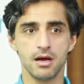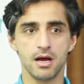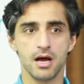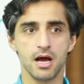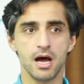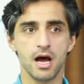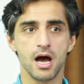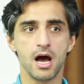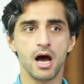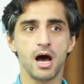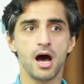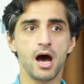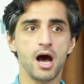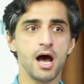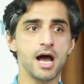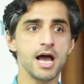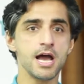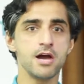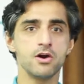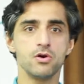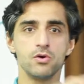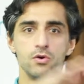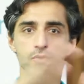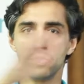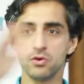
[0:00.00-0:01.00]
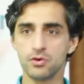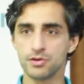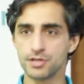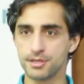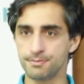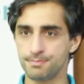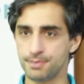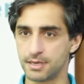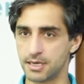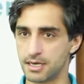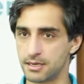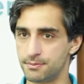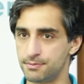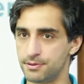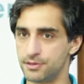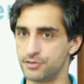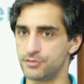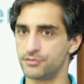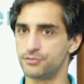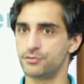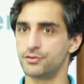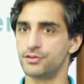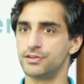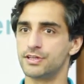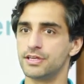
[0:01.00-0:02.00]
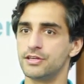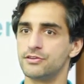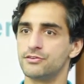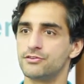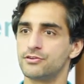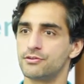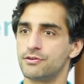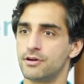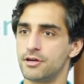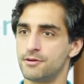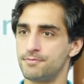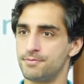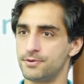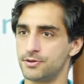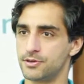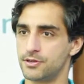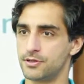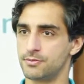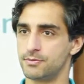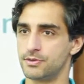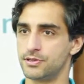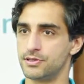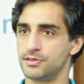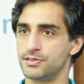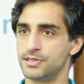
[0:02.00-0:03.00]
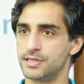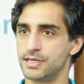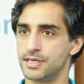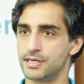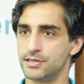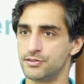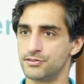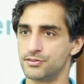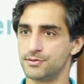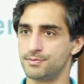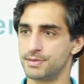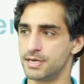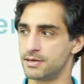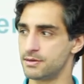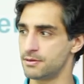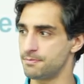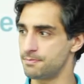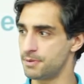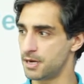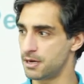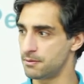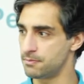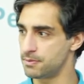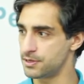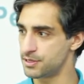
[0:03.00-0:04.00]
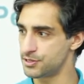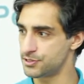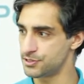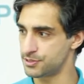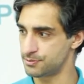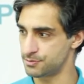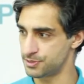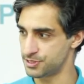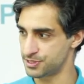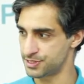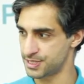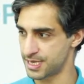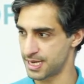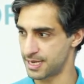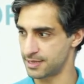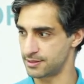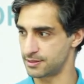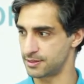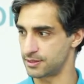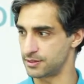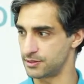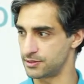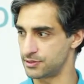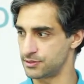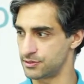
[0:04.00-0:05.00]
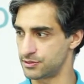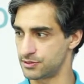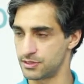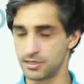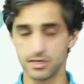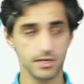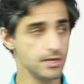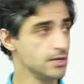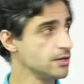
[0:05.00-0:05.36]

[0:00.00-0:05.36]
a higher order purpose for the interopen community is to be able to publish some standards